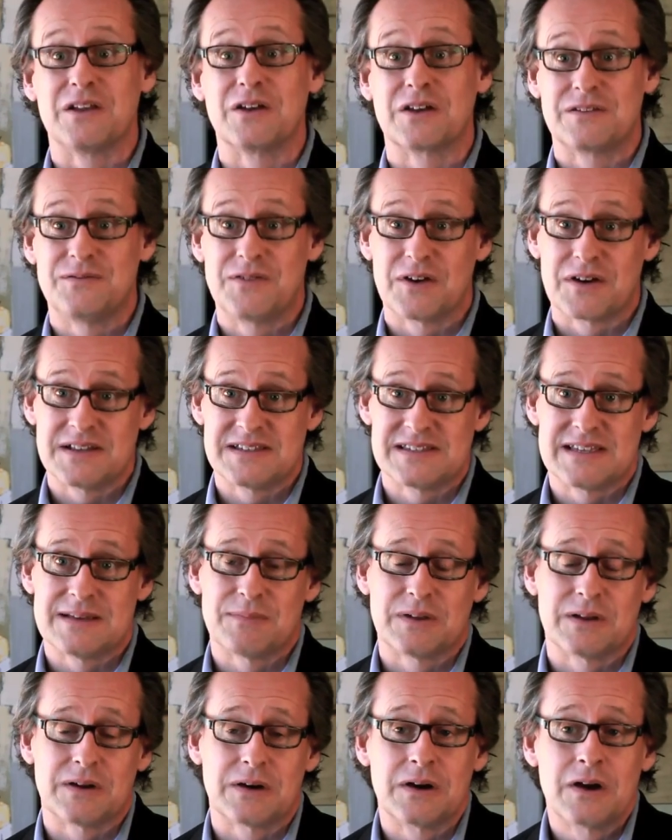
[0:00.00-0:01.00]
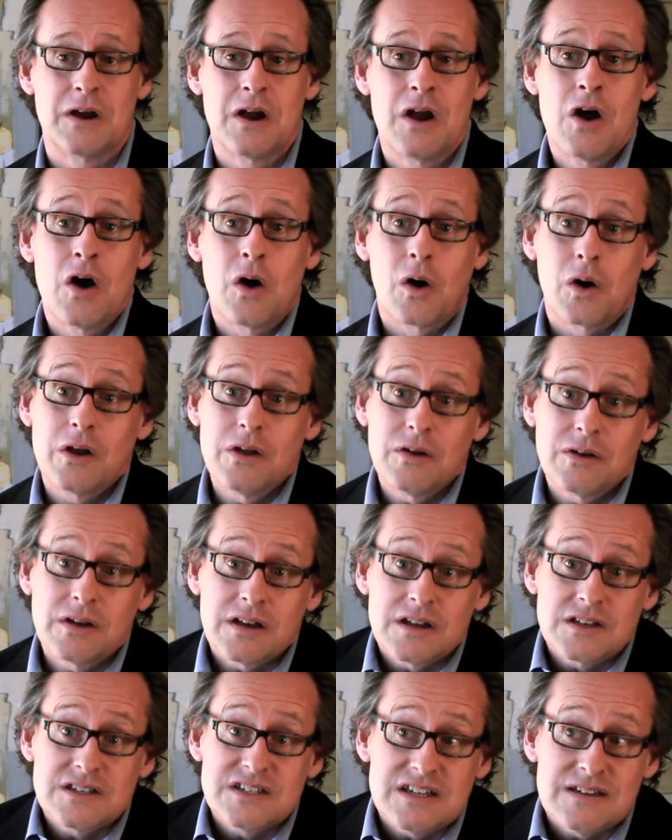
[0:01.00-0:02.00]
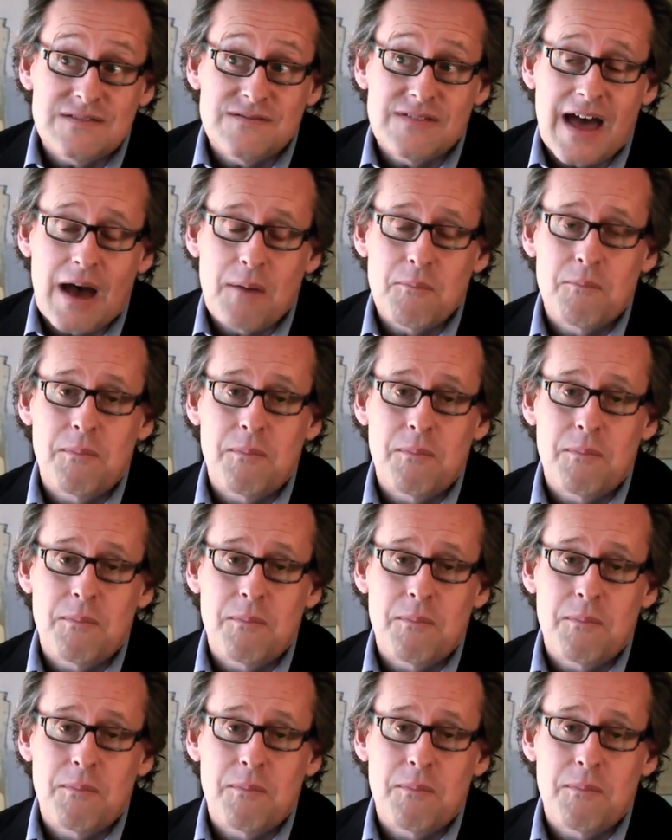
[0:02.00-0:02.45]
looks very similar. Or you can achieve that